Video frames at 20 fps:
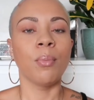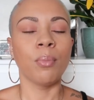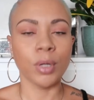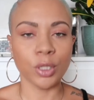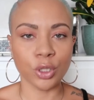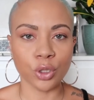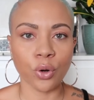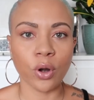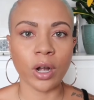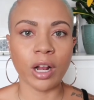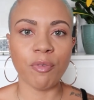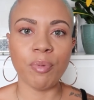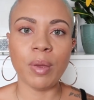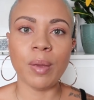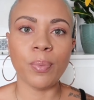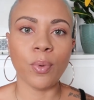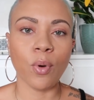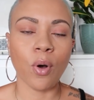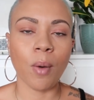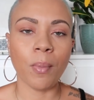majority of
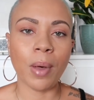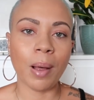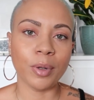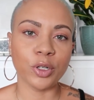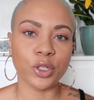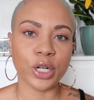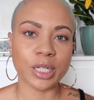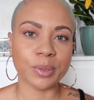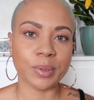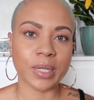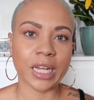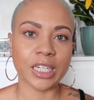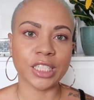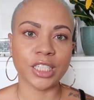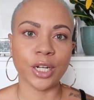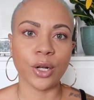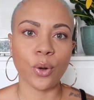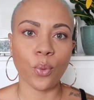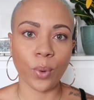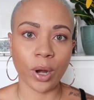people on public
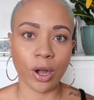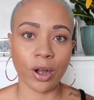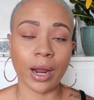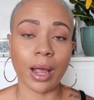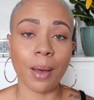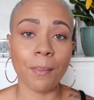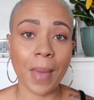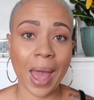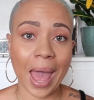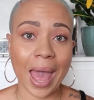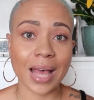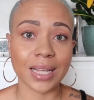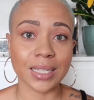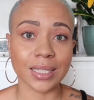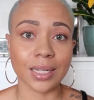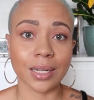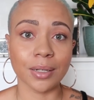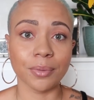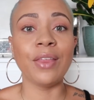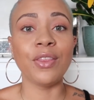transportation wearing a
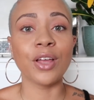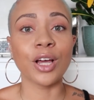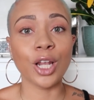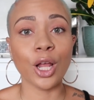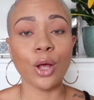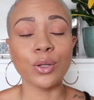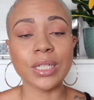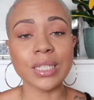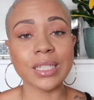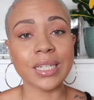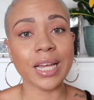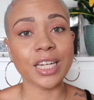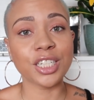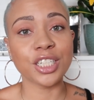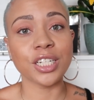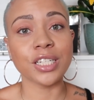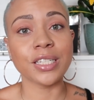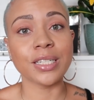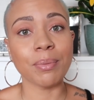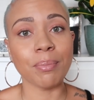mask. In the closest
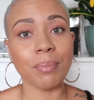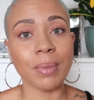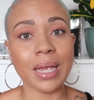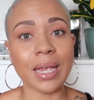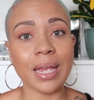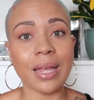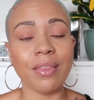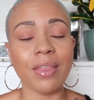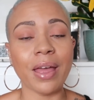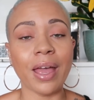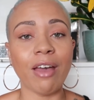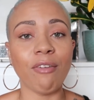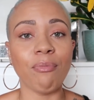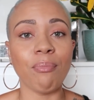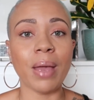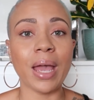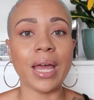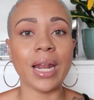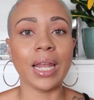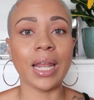station to me, they have
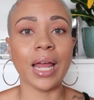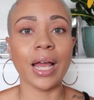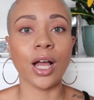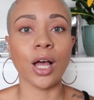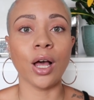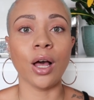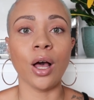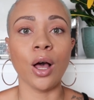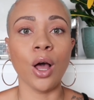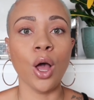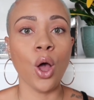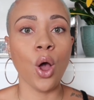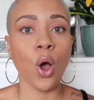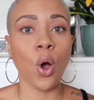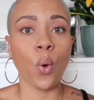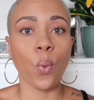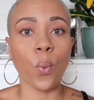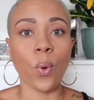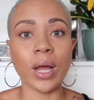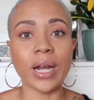made it like a
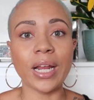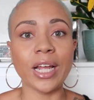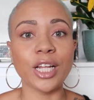one